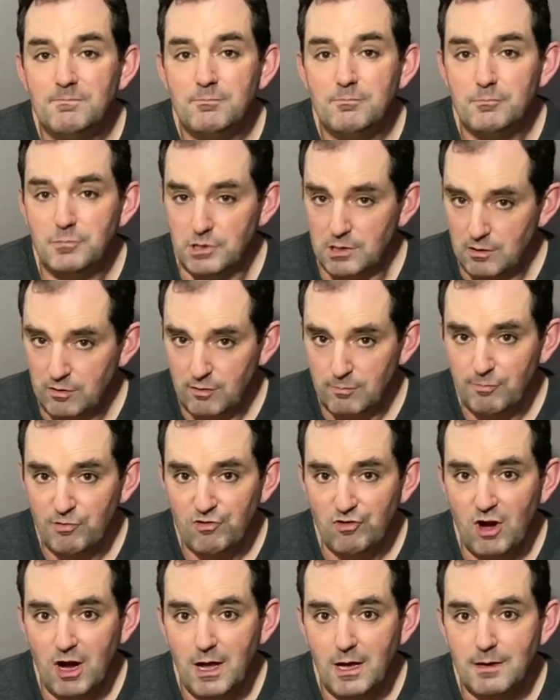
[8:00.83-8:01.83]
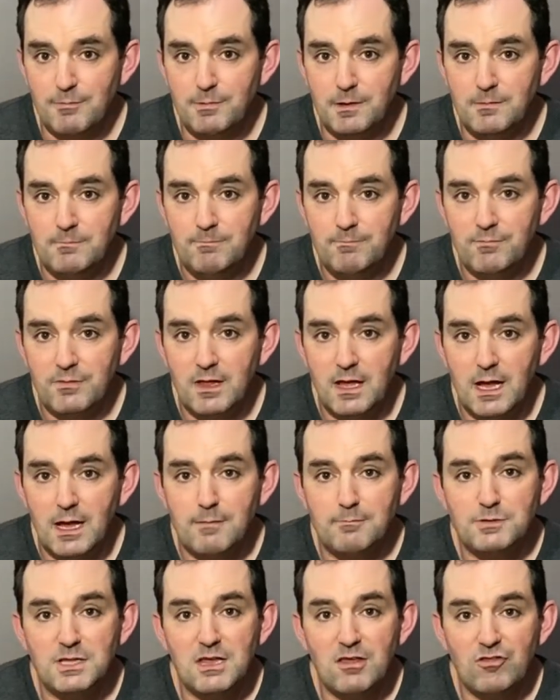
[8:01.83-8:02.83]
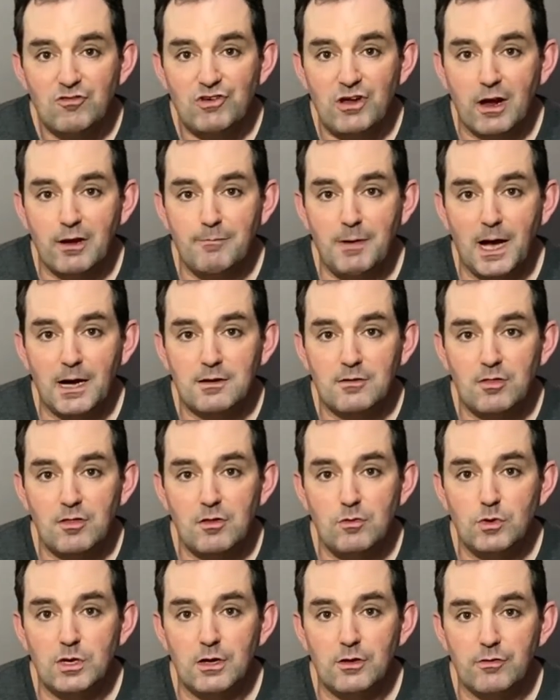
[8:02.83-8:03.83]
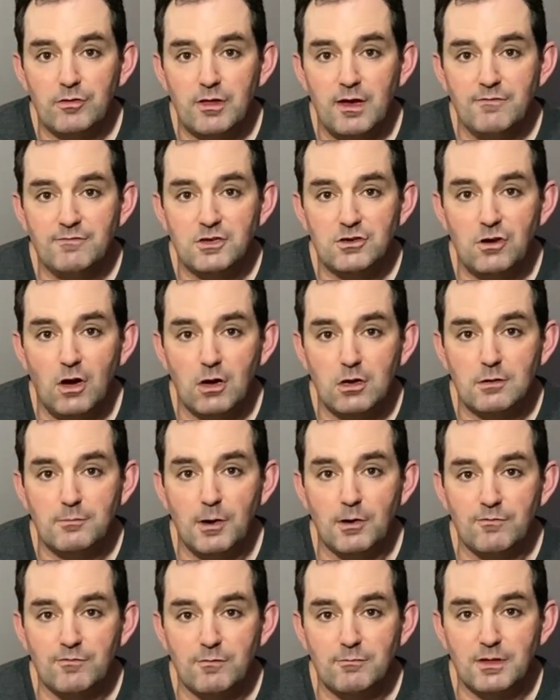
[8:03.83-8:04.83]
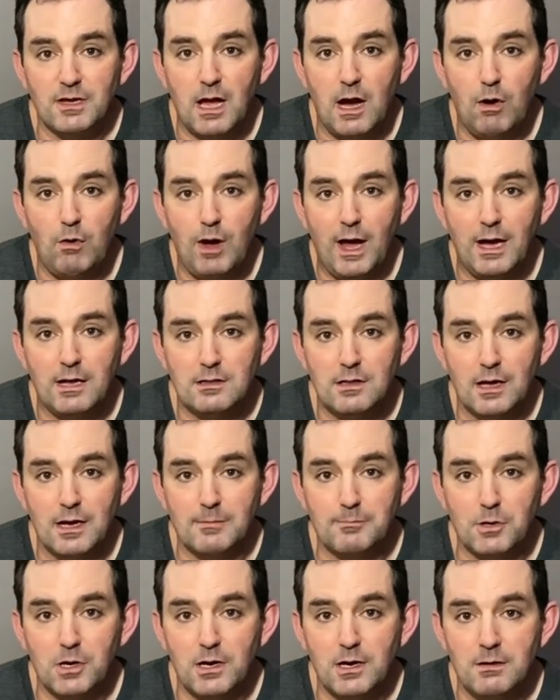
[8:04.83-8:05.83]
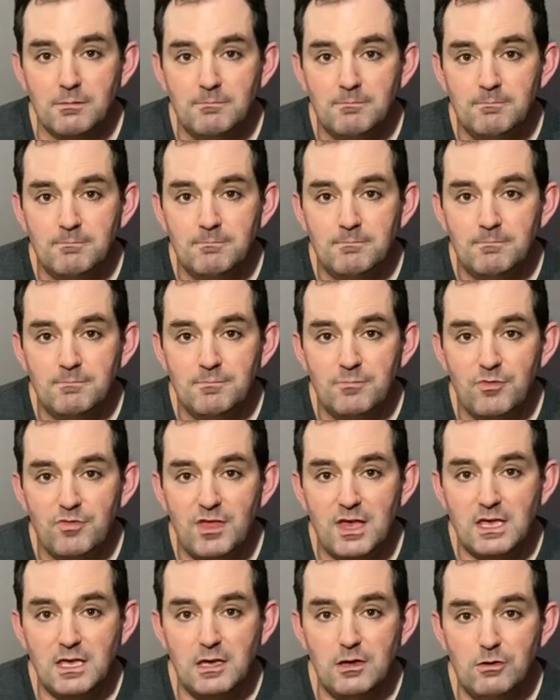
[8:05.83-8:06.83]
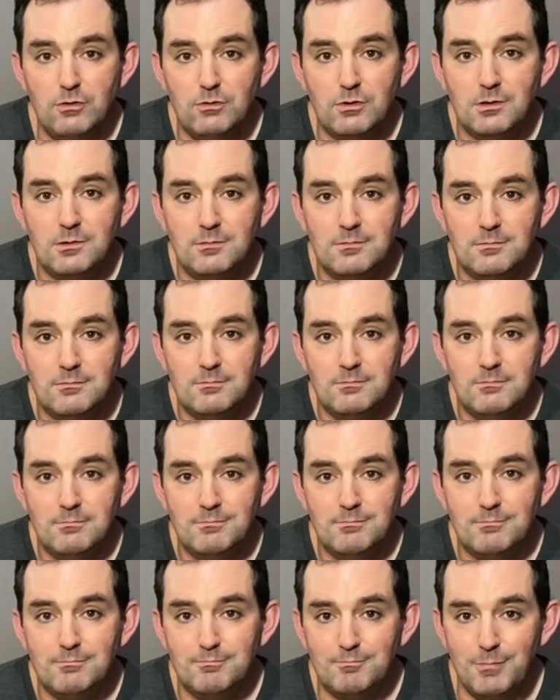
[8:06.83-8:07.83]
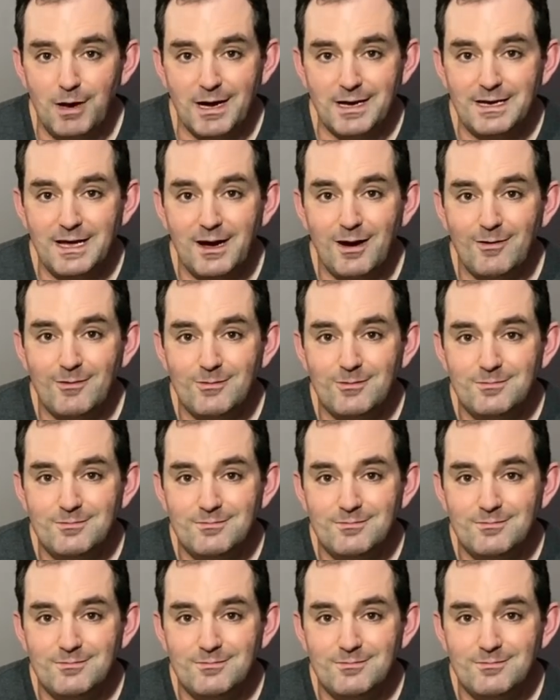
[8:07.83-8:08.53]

please subscribe, and please check back to see what else I have to talk about from the Cow Hat Library. Thank you. Bye now.